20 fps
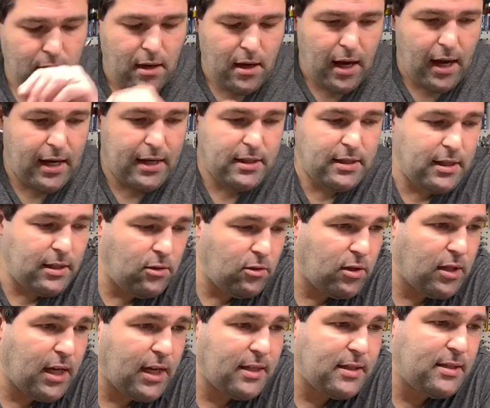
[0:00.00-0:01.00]
I did
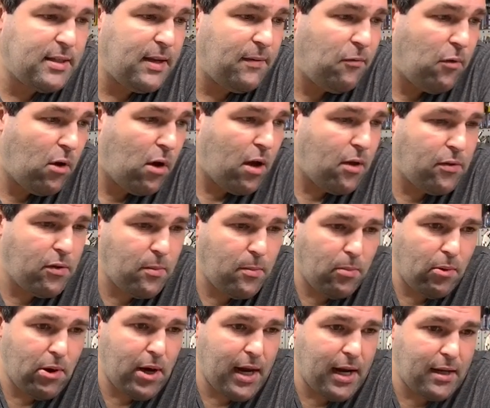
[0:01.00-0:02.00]
look at several other
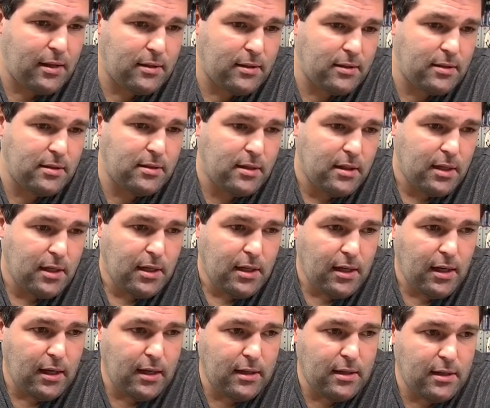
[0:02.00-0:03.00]
brands
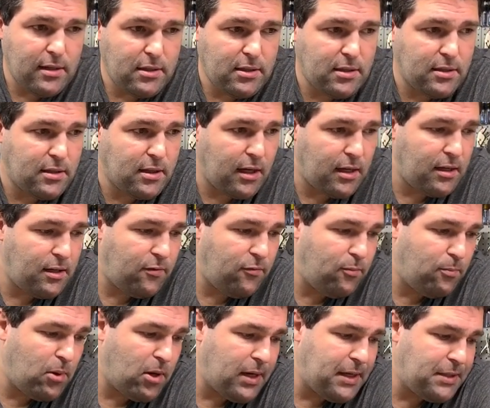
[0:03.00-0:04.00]
in this kind of
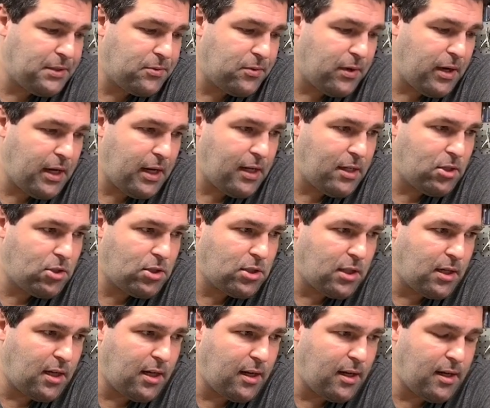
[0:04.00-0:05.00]
price range,
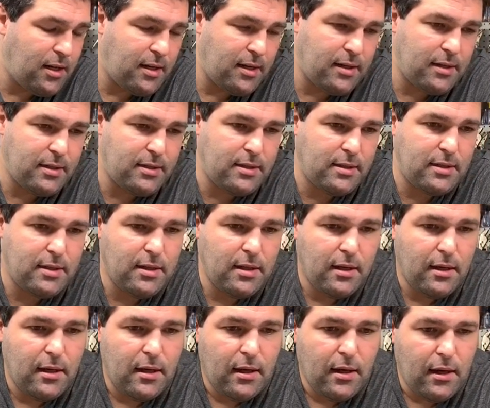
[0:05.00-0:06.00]
and
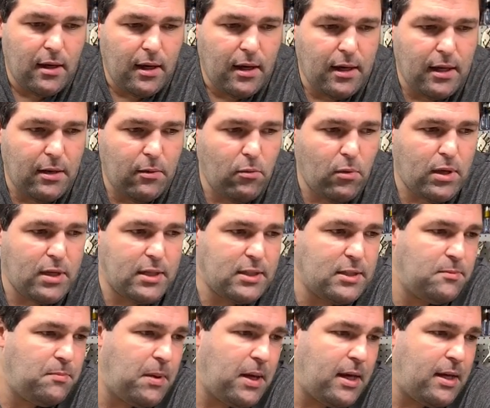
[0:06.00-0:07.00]
I didn't want to
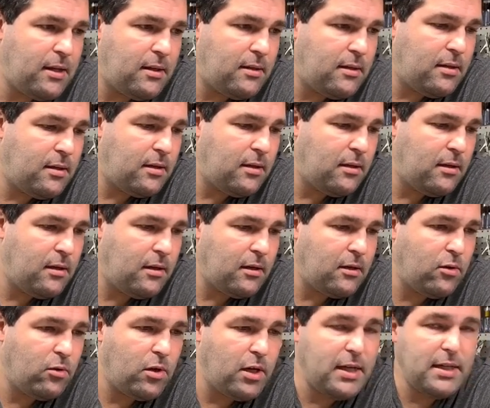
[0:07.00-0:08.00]
spend a
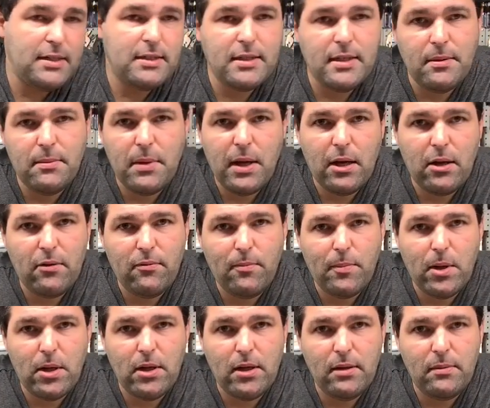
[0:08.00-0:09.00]
crazy amount of
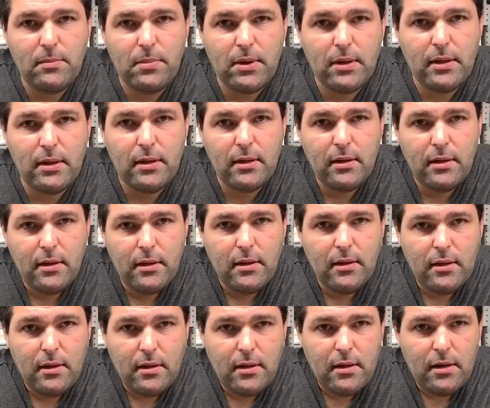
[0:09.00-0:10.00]
money, but
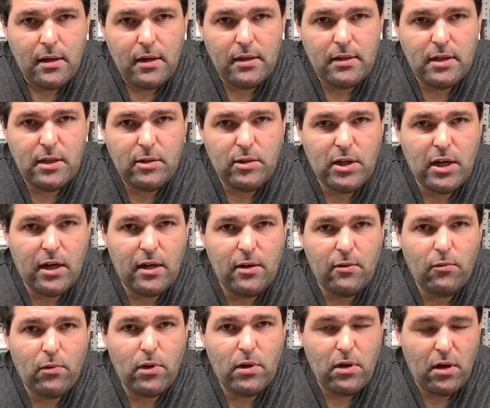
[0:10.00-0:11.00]
I did kind of
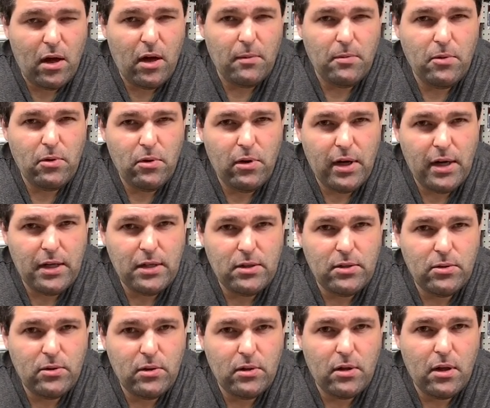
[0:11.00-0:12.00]
want to upgrade
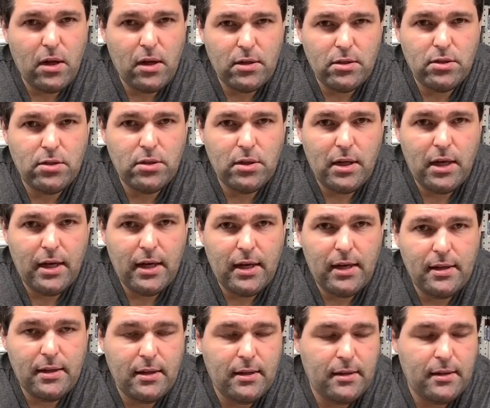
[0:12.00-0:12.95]
to a larger lathe.